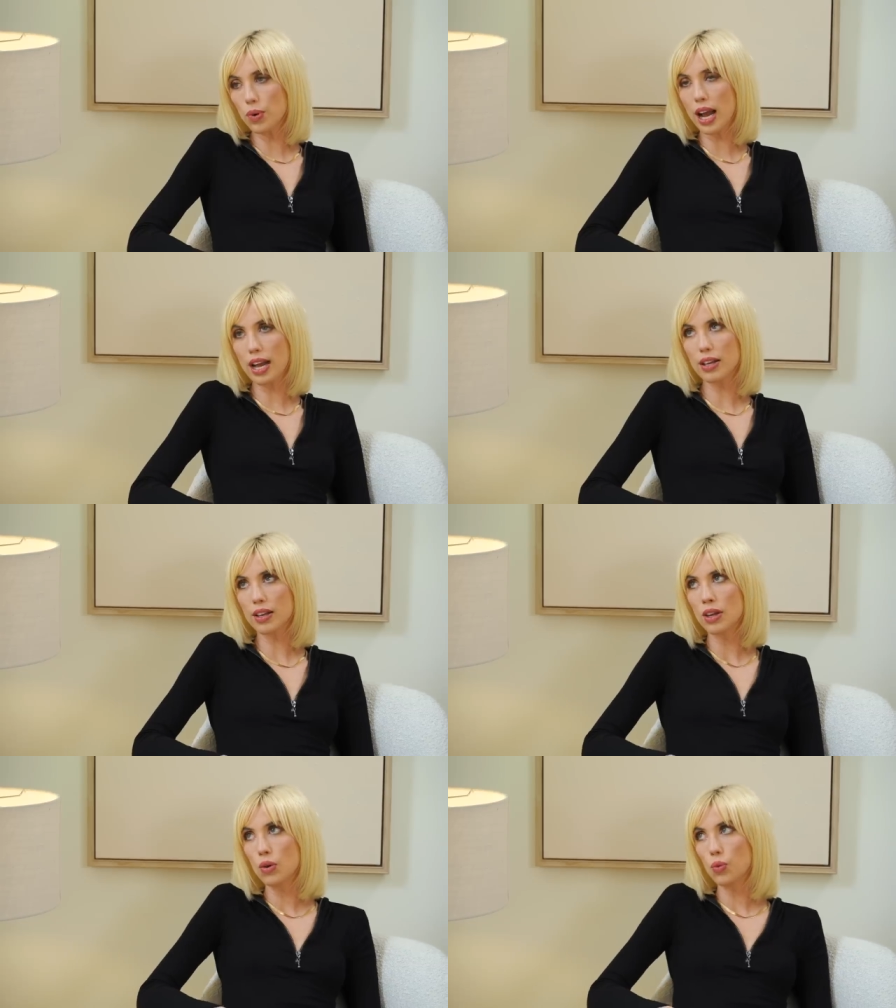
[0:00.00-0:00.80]
when I
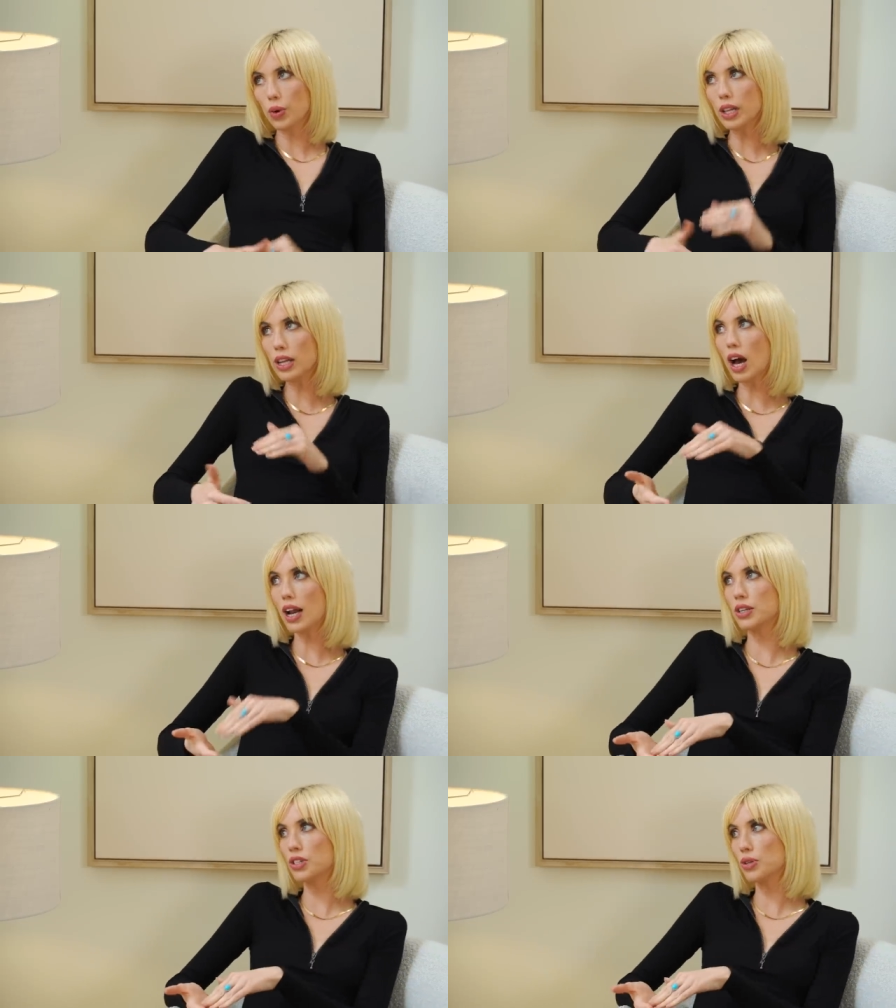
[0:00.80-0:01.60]
really
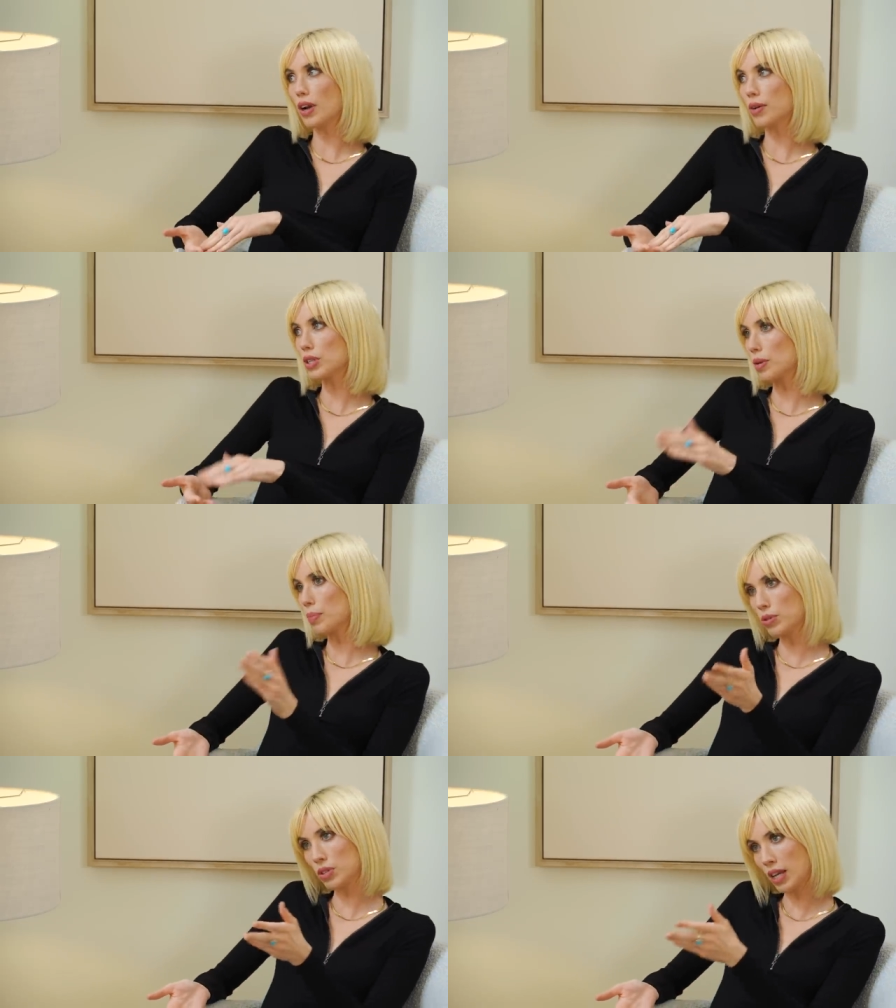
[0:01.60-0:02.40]
got into it, I was like
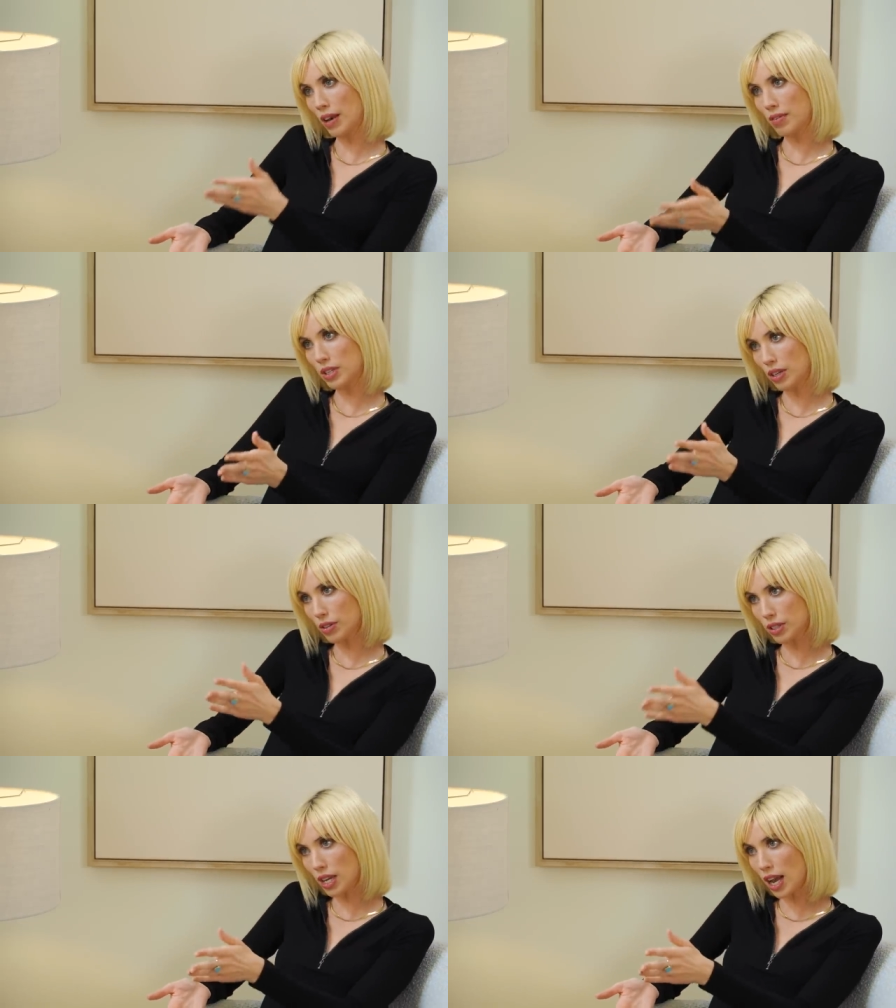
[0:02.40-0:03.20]
posting every
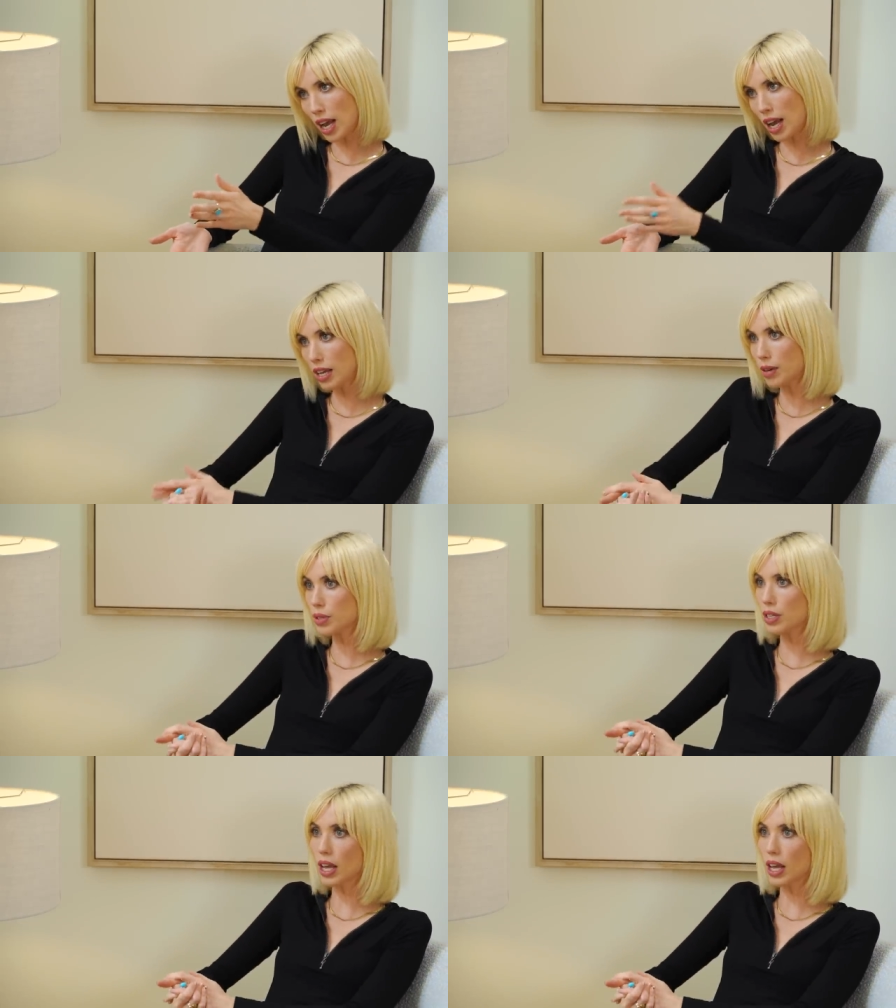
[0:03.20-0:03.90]
single day, and it was